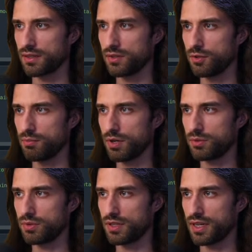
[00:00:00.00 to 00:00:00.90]
the
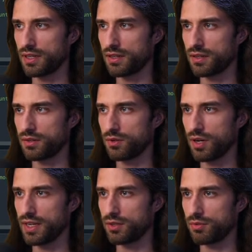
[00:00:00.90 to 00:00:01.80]
mountain, the
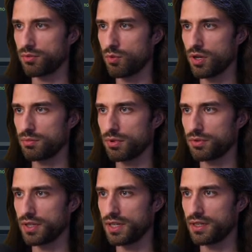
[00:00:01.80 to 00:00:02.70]
height of one
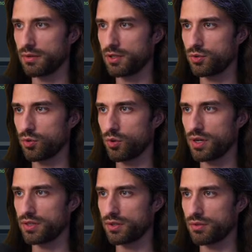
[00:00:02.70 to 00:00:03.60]
mountain. I need to
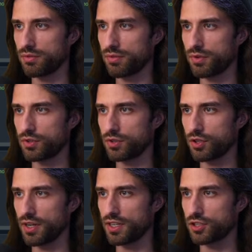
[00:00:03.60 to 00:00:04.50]
write a
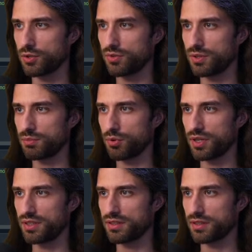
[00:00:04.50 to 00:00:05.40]
function, an action using
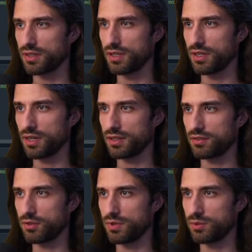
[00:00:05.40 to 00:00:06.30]
print. And
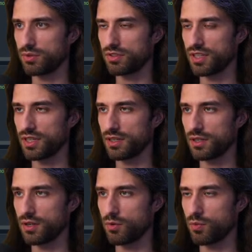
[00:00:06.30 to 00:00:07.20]
so we need to say
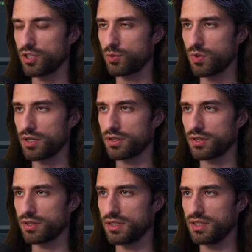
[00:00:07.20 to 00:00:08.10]
which one
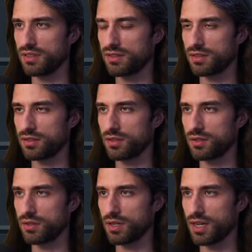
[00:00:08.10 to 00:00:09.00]
is
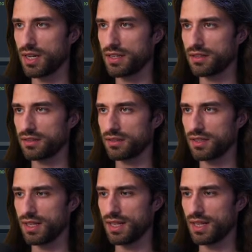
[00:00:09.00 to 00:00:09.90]
the highest.
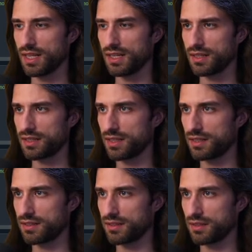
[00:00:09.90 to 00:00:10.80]

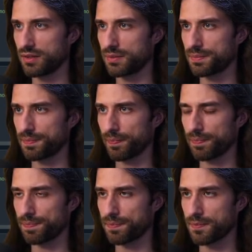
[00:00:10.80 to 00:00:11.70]
Okay, so
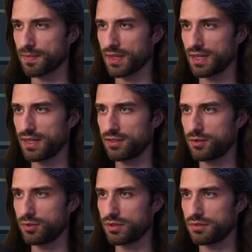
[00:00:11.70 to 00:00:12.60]
let's
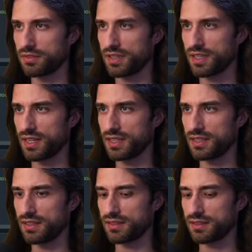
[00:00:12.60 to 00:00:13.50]
do something like
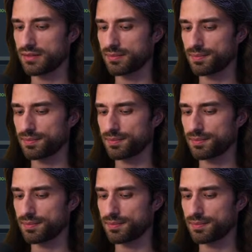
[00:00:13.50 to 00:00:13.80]
this.